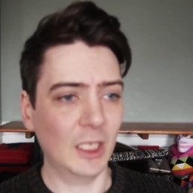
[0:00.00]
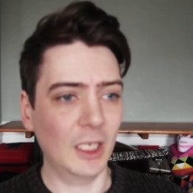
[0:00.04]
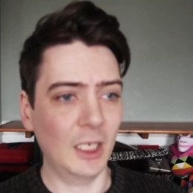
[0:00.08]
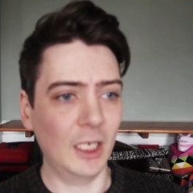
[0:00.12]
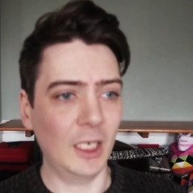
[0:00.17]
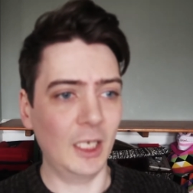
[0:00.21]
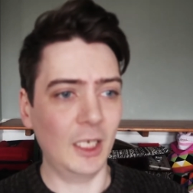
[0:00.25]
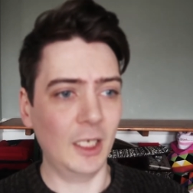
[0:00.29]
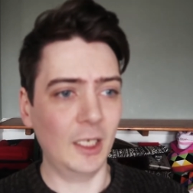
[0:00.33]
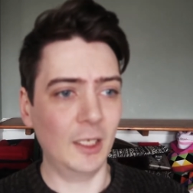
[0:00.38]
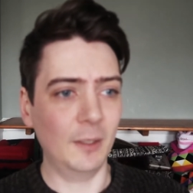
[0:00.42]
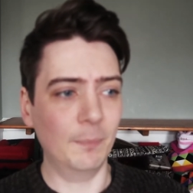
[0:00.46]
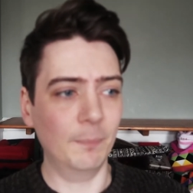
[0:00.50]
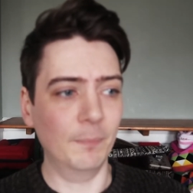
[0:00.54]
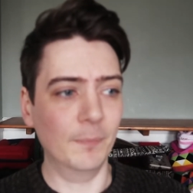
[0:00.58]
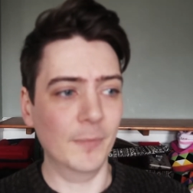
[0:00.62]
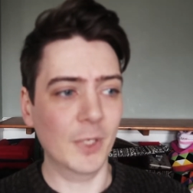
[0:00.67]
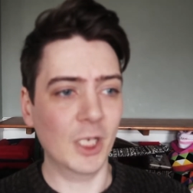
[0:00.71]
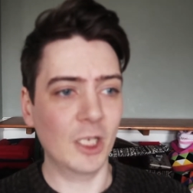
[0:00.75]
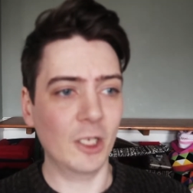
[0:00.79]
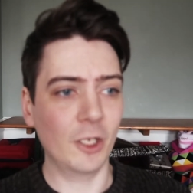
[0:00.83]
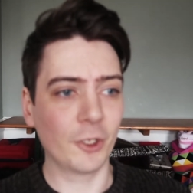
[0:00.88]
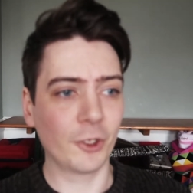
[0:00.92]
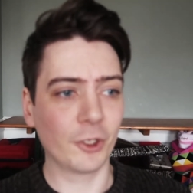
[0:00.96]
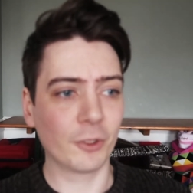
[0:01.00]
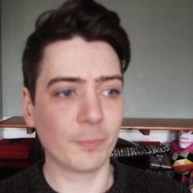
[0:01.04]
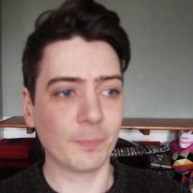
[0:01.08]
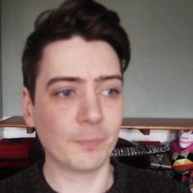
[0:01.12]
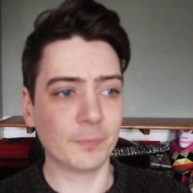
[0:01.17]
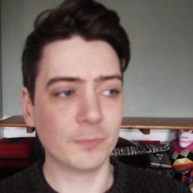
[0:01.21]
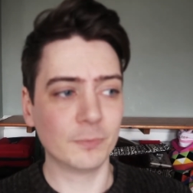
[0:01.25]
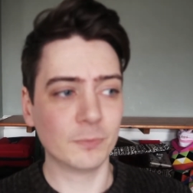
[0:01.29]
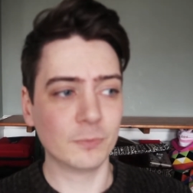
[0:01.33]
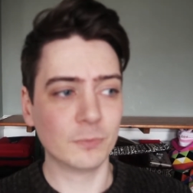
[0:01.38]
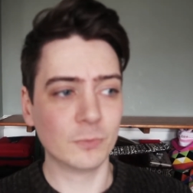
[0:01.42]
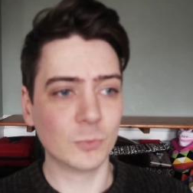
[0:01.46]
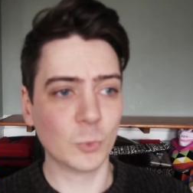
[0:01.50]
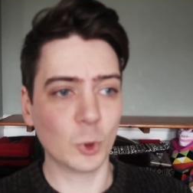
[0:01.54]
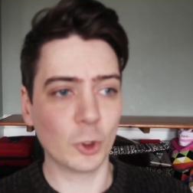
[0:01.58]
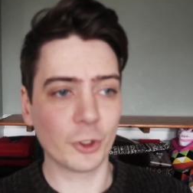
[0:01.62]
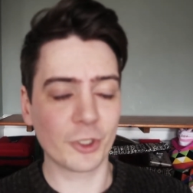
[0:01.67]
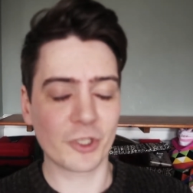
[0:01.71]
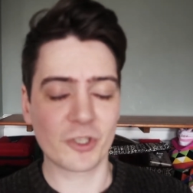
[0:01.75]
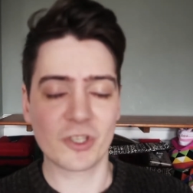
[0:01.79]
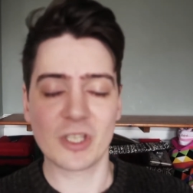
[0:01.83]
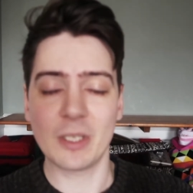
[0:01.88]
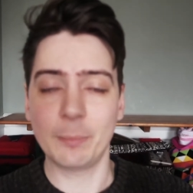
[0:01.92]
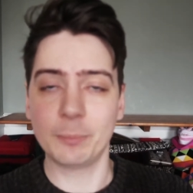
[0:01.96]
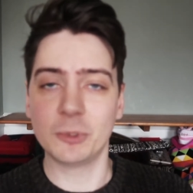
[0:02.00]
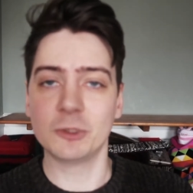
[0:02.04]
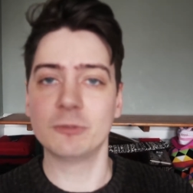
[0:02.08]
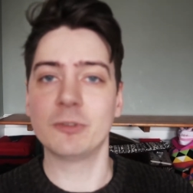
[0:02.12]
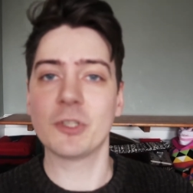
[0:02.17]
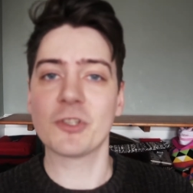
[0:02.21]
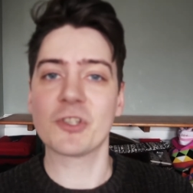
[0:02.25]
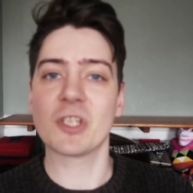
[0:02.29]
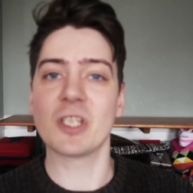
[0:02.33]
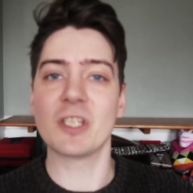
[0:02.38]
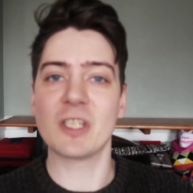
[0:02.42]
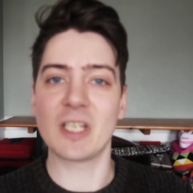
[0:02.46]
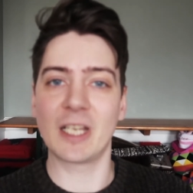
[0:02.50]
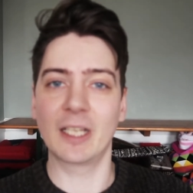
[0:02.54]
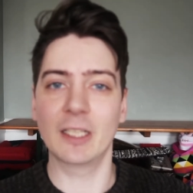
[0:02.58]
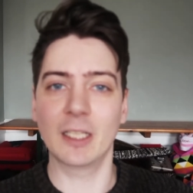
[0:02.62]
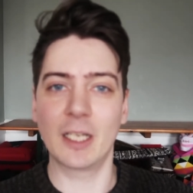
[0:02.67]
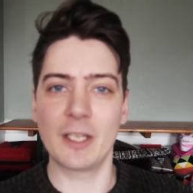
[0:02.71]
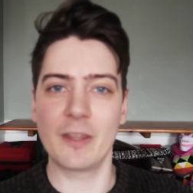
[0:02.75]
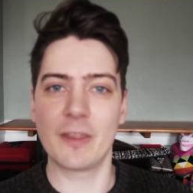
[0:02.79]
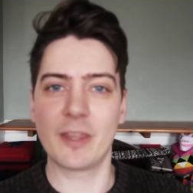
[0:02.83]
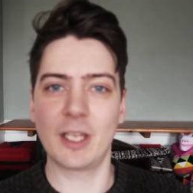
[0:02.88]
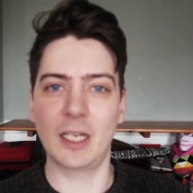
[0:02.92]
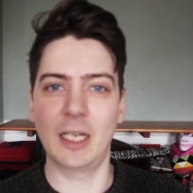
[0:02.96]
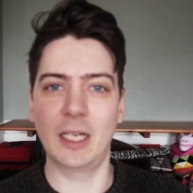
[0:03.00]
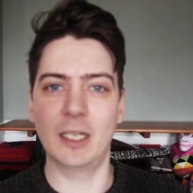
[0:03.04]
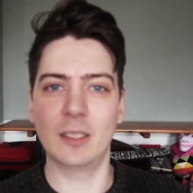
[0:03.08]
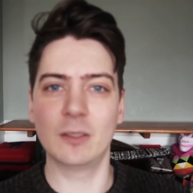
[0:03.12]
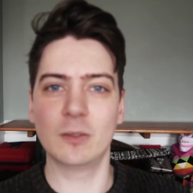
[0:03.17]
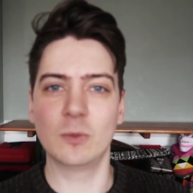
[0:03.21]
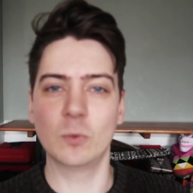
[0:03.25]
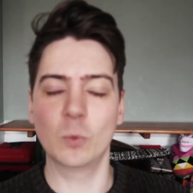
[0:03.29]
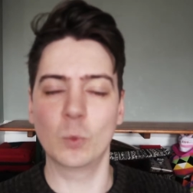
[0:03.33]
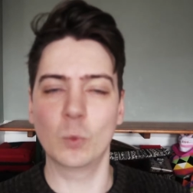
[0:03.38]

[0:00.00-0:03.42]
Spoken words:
And on a sample roasting day like that,